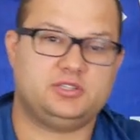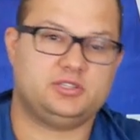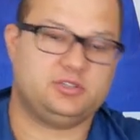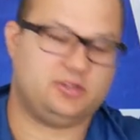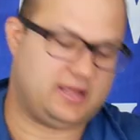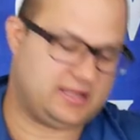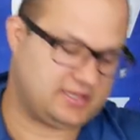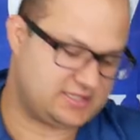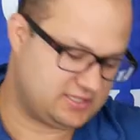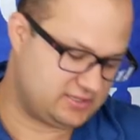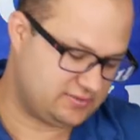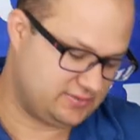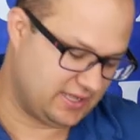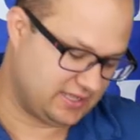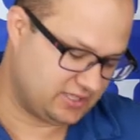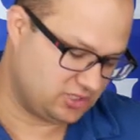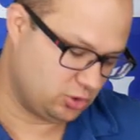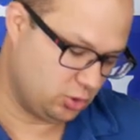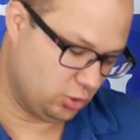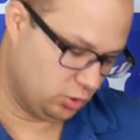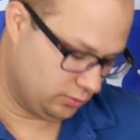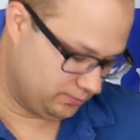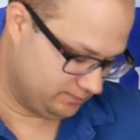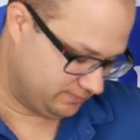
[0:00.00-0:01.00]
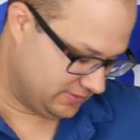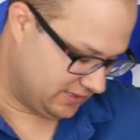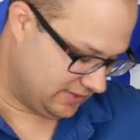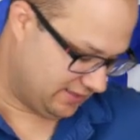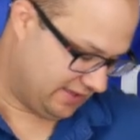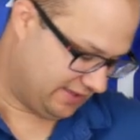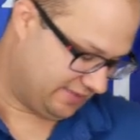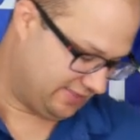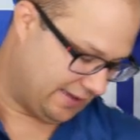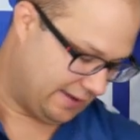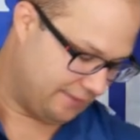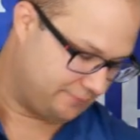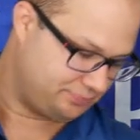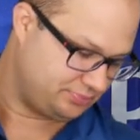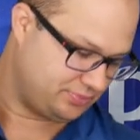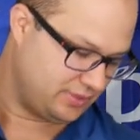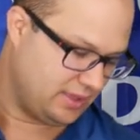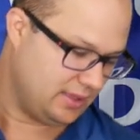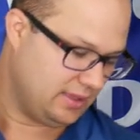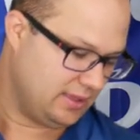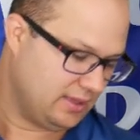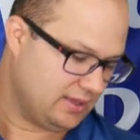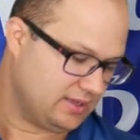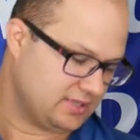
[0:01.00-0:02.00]
So that's cool. I like that.
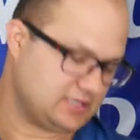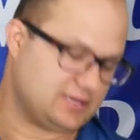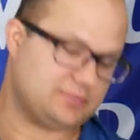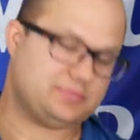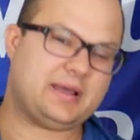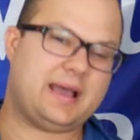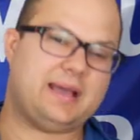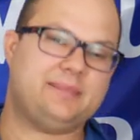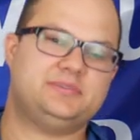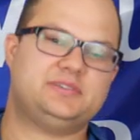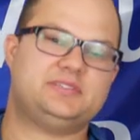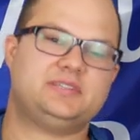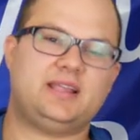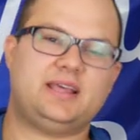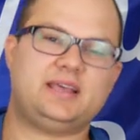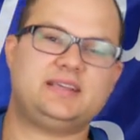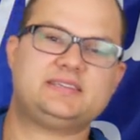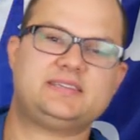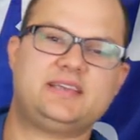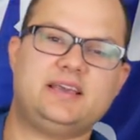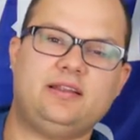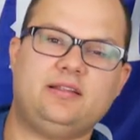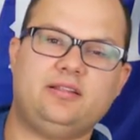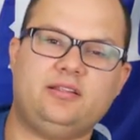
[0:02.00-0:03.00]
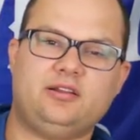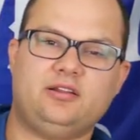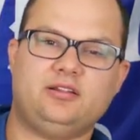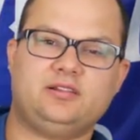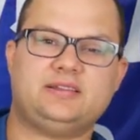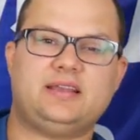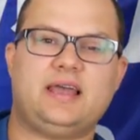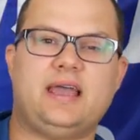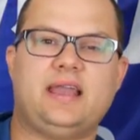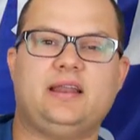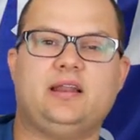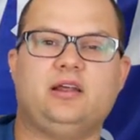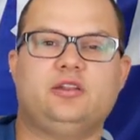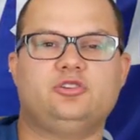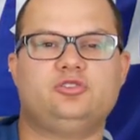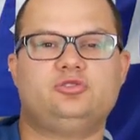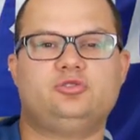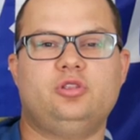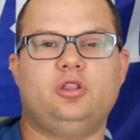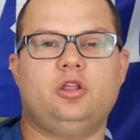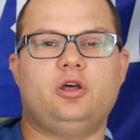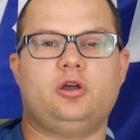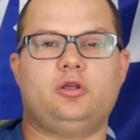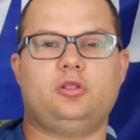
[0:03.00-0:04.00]
Sometimes slings get a little tight on
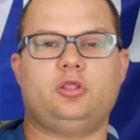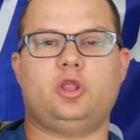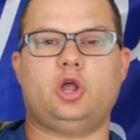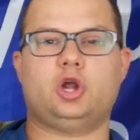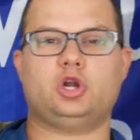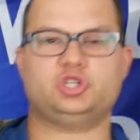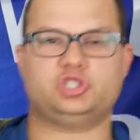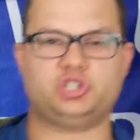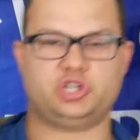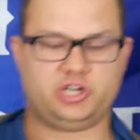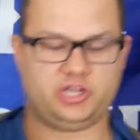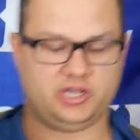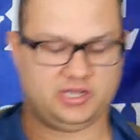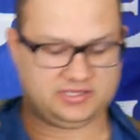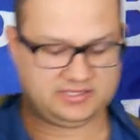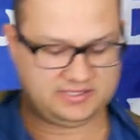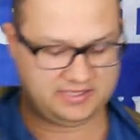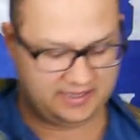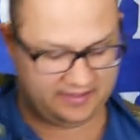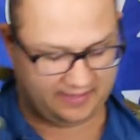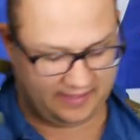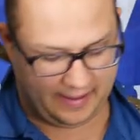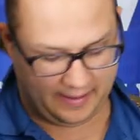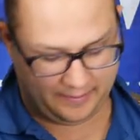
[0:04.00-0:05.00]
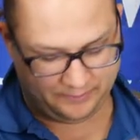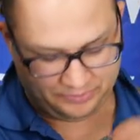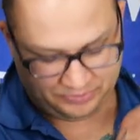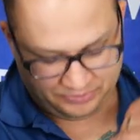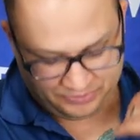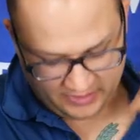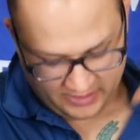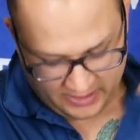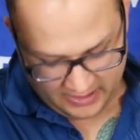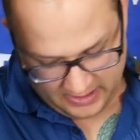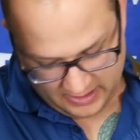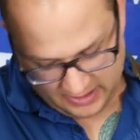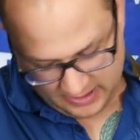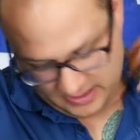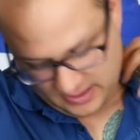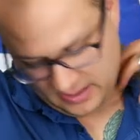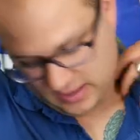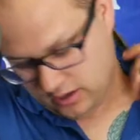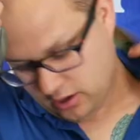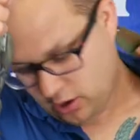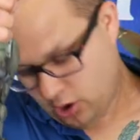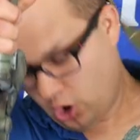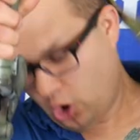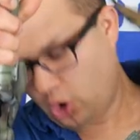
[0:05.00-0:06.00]
larger guns like that.
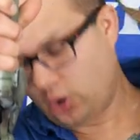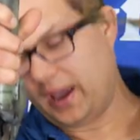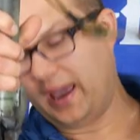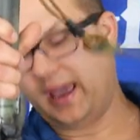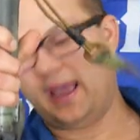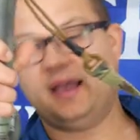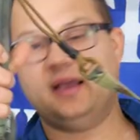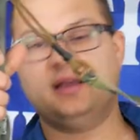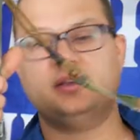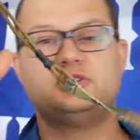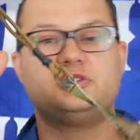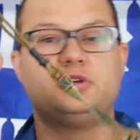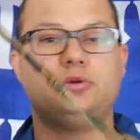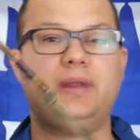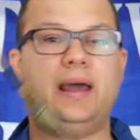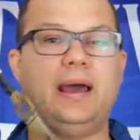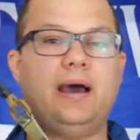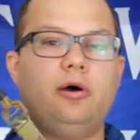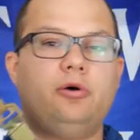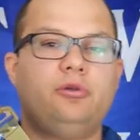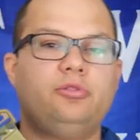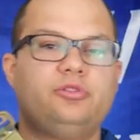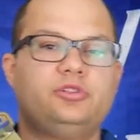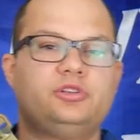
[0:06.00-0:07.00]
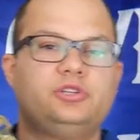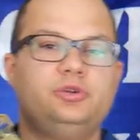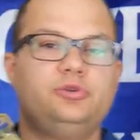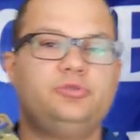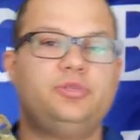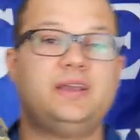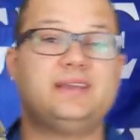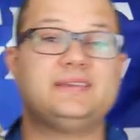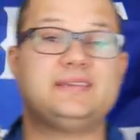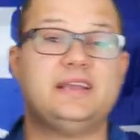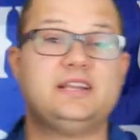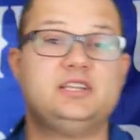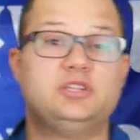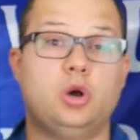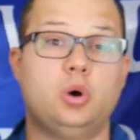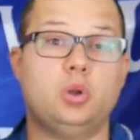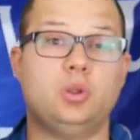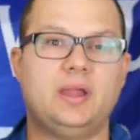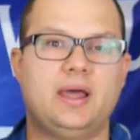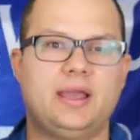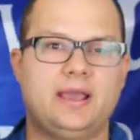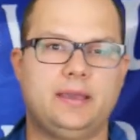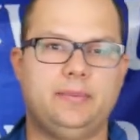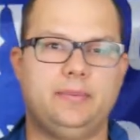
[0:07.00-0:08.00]
Okay, so now the two things I
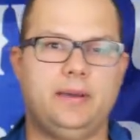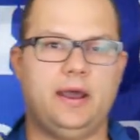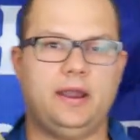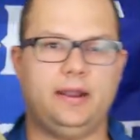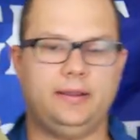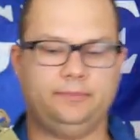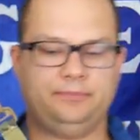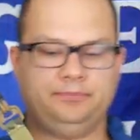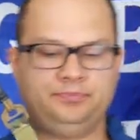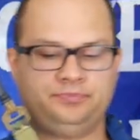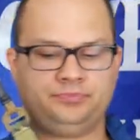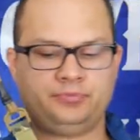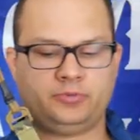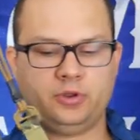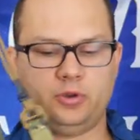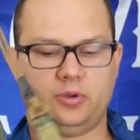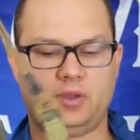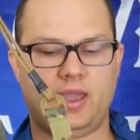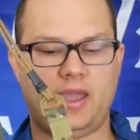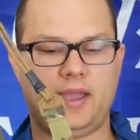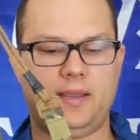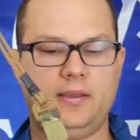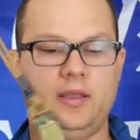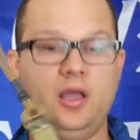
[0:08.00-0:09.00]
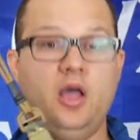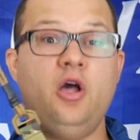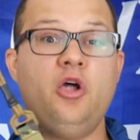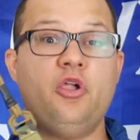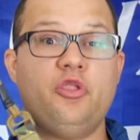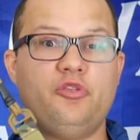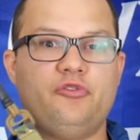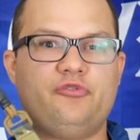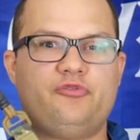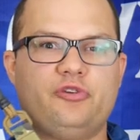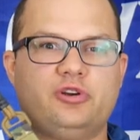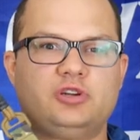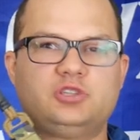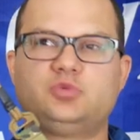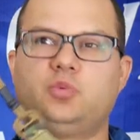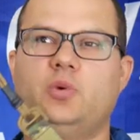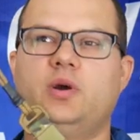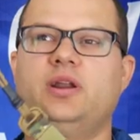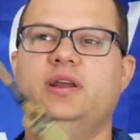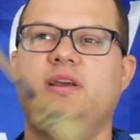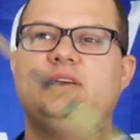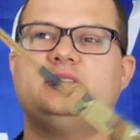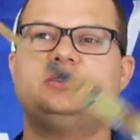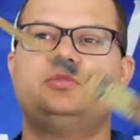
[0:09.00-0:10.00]
don't like about it, okay? The first
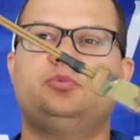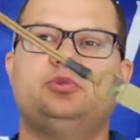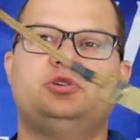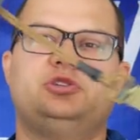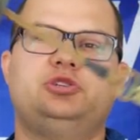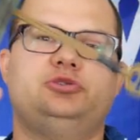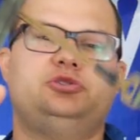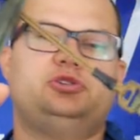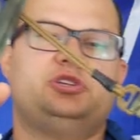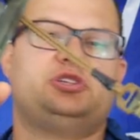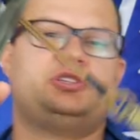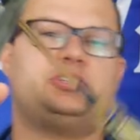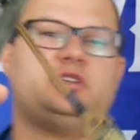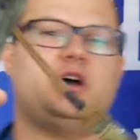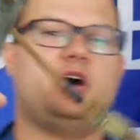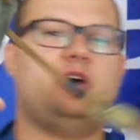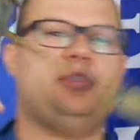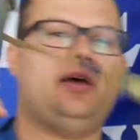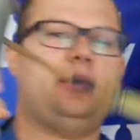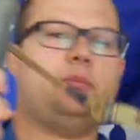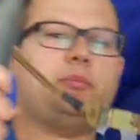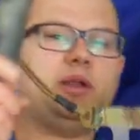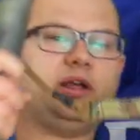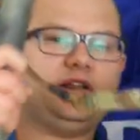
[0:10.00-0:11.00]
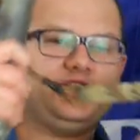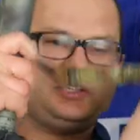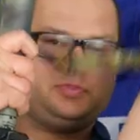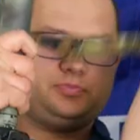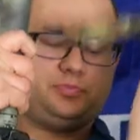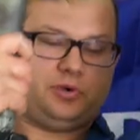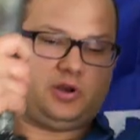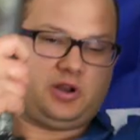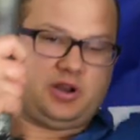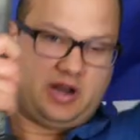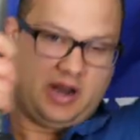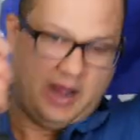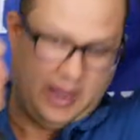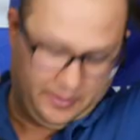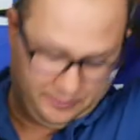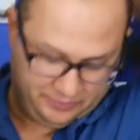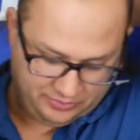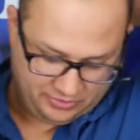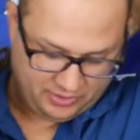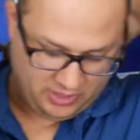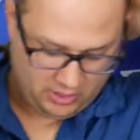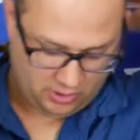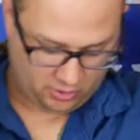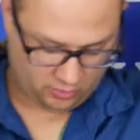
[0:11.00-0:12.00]
one is, when you just saw that, when I just put it on,
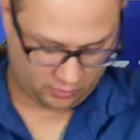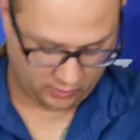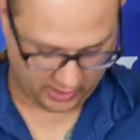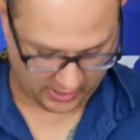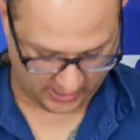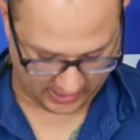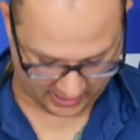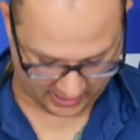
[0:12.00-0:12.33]
right?